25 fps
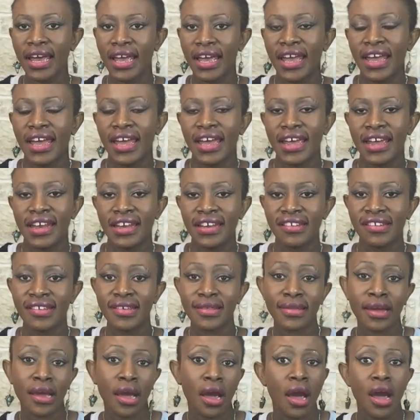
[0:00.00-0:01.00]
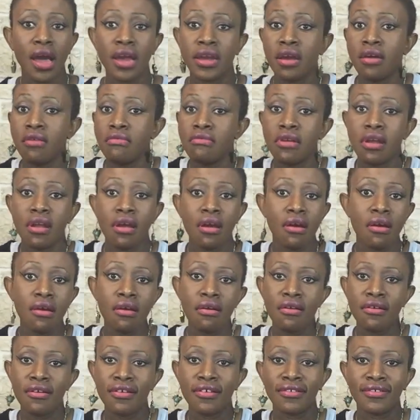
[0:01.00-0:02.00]
And she's like, "I don't
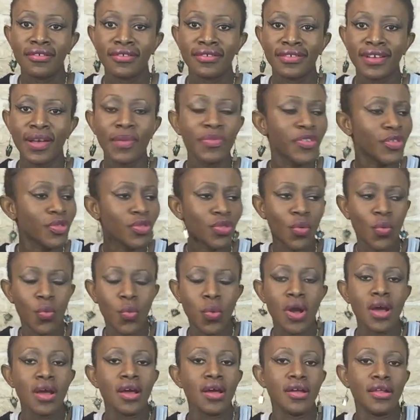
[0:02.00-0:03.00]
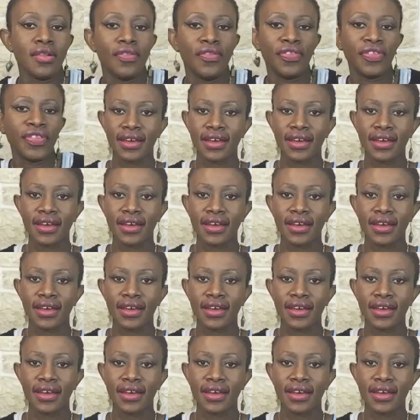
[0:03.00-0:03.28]
know. I'm just the one.